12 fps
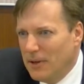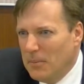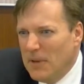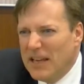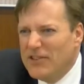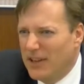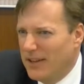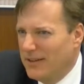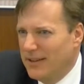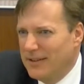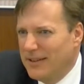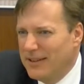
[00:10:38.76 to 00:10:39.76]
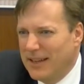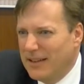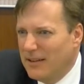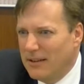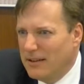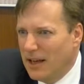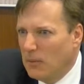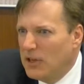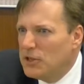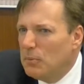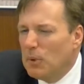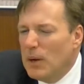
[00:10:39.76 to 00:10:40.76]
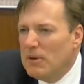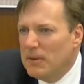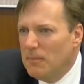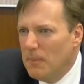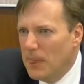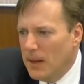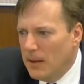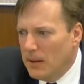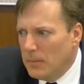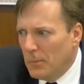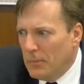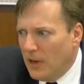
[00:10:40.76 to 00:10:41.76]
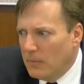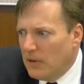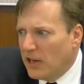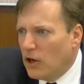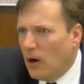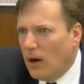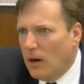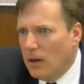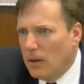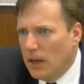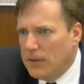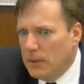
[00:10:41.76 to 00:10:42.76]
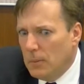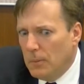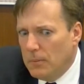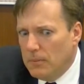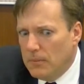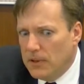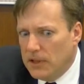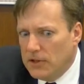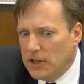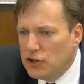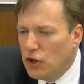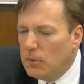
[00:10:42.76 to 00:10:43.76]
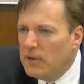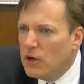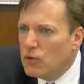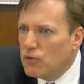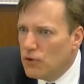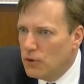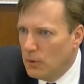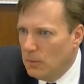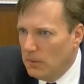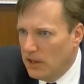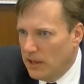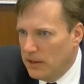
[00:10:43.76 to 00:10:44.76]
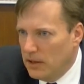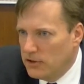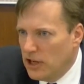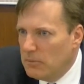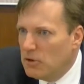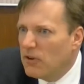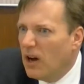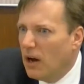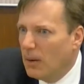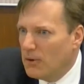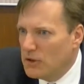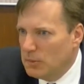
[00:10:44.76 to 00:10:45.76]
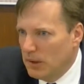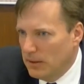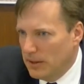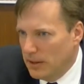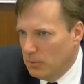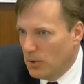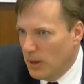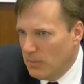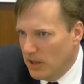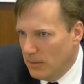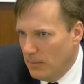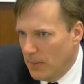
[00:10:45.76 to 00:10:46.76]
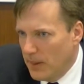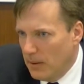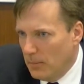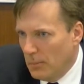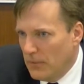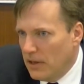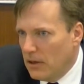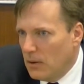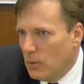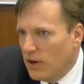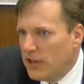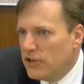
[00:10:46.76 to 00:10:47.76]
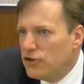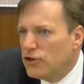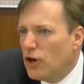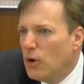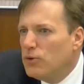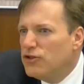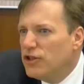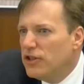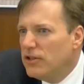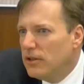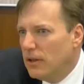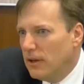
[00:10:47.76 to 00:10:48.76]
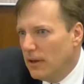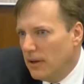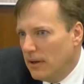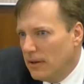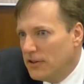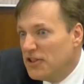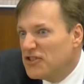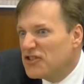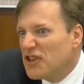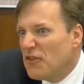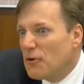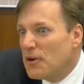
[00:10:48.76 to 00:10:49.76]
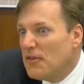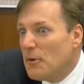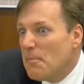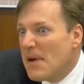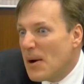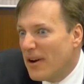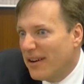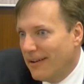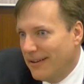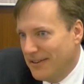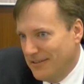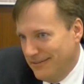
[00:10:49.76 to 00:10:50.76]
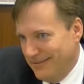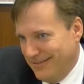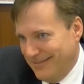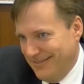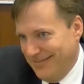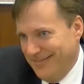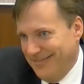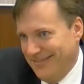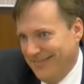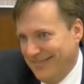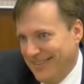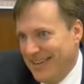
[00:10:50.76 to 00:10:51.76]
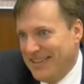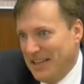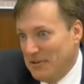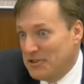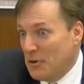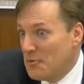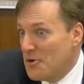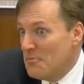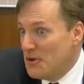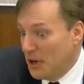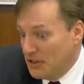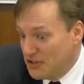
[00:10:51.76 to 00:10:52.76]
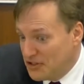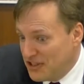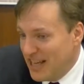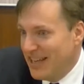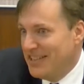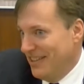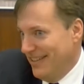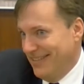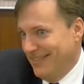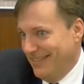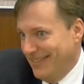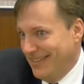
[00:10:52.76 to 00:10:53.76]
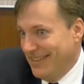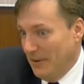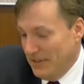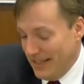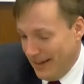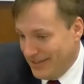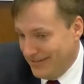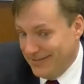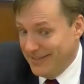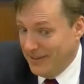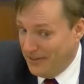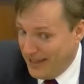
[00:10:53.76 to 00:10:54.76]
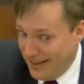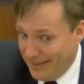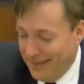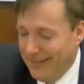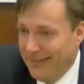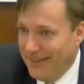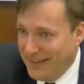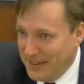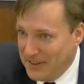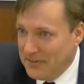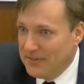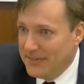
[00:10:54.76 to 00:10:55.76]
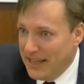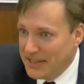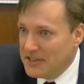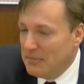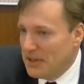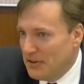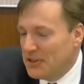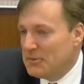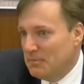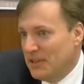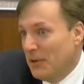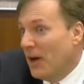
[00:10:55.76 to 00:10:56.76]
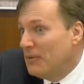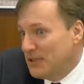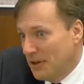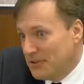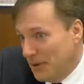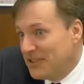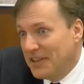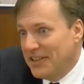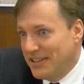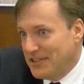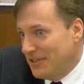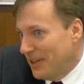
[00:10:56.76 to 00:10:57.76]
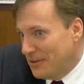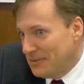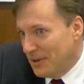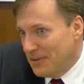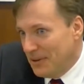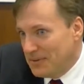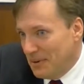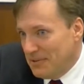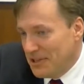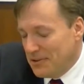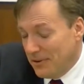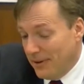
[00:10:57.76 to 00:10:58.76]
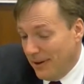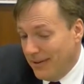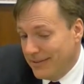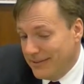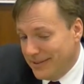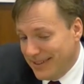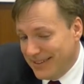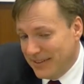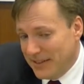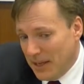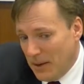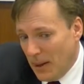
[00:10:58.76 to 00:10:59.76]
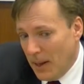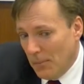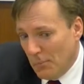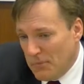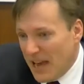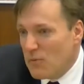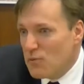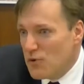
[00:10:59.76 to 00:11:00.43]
amazing to think that they, I went to Bremen on my call, and the, the, they showed me a room in the Chamber of Commerce building in Bremen where they toasted the discovery of America. and it was a room you can stand in. And I mean, I you know that that's something very you know I was also I studied history that was my that was my major in college and I think that that that